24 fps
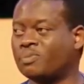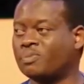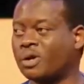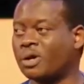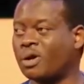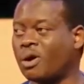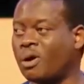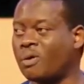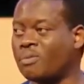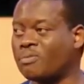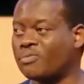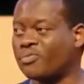
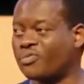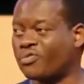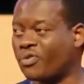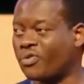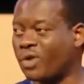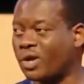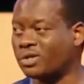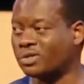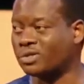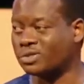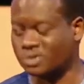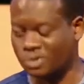become
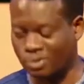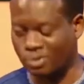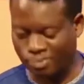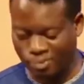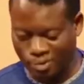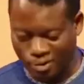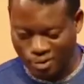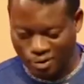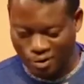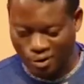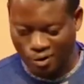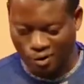friends of
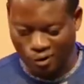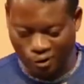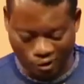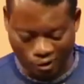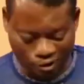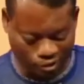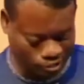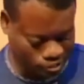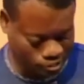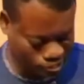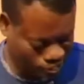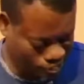
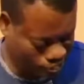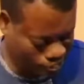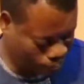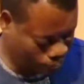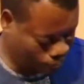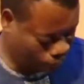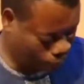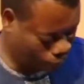God